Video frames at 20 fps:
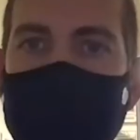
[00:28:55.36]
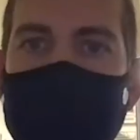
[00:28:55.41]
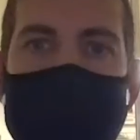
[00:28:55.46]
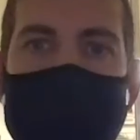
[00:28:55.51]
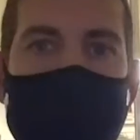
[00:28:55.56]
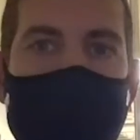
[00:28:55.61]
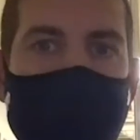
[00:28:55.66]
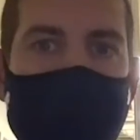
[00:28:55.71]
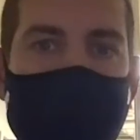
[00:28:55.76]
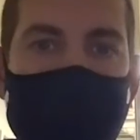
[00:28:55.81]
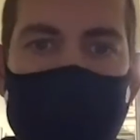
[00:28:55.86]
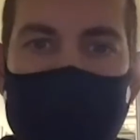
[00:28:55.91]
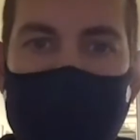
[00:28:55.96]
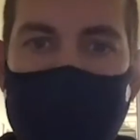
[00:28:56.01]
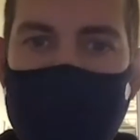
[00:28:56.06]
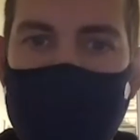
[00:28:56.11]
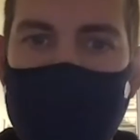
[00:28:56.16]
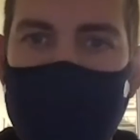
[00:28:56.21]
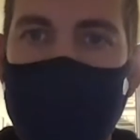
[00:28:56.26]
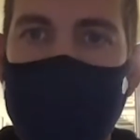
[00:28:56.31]
mouth the
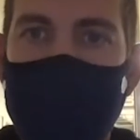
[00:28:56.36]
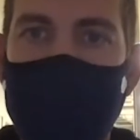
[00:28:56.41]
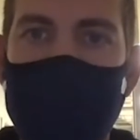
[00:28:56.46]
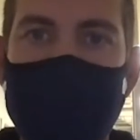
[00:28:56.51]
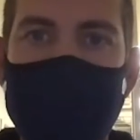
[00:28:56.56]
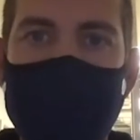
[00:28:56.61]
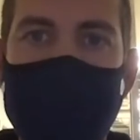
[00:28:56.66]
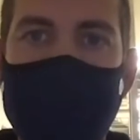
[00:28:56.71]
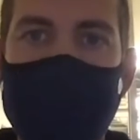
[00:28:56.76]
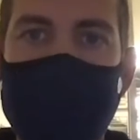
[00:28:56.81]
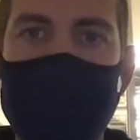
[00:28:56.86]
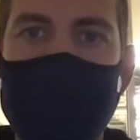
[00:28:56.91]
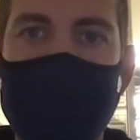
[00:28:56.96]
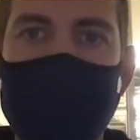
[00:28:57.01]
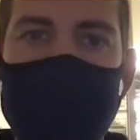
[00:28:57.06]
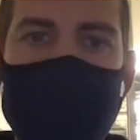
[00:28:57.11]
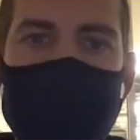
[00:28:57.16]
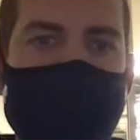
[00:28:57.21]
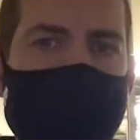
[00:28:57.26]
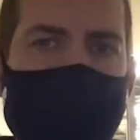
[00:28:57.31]
rest of the
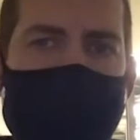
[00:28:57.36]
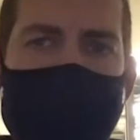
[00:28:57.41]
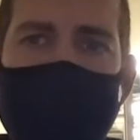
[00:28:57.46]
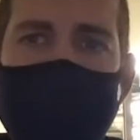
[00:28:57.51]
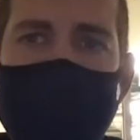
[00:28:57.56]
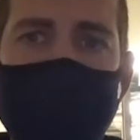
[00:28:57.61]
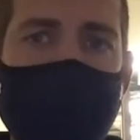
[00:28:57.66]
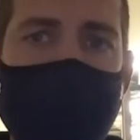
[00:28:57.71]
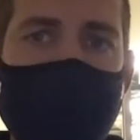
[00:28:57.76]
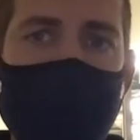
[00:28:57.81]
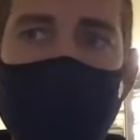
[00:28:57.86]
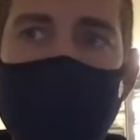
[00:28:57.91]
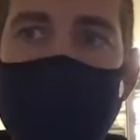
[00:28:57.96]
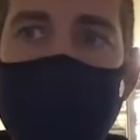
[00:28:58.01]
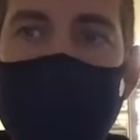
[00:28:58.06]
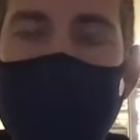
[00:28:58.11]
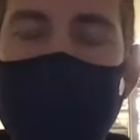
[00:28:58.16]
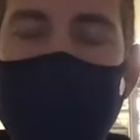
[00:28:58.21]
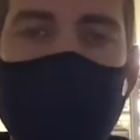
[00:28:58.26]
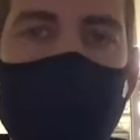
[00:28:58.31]
offseason. And listen, we
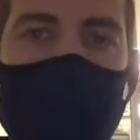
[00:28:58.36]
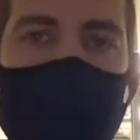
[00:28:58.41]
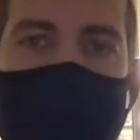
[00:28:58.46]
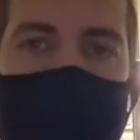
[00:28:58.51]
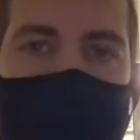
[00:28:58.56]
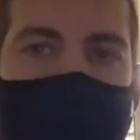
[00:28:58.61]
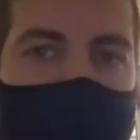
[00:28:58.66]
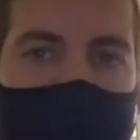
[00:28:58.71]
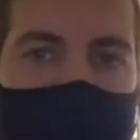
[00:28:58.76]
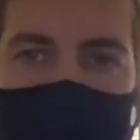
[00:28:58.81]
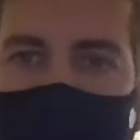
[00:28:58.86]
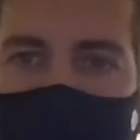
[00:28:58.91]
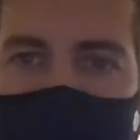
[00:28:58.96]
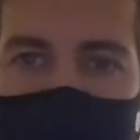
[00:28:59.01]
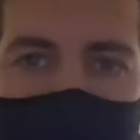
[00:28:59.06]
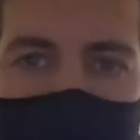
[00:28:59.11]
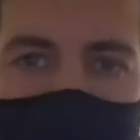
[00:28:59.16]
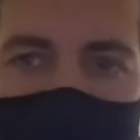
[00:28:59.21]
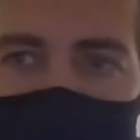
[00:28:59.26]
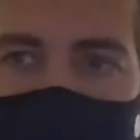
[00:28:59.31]
did not play
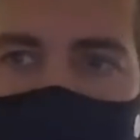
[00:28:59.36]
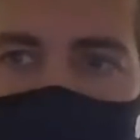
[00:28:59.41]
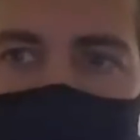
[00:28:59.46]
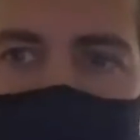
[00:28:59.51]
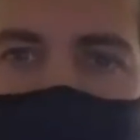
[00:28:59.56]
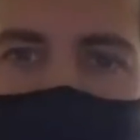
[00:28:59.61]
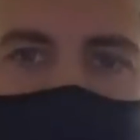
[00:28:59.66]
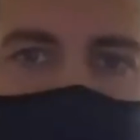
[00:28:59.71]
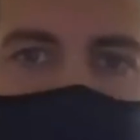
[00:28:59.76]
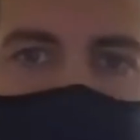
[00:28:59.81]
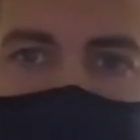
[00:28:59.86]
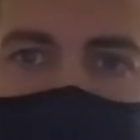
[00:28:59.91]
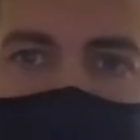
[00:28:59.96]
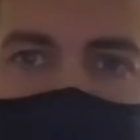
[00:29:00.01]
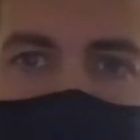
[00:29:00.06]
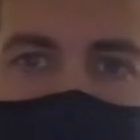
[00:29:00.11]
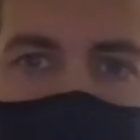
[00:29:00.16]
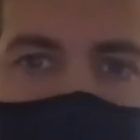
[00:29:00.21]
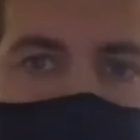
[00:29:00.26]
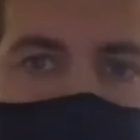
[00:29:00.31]
our best basketball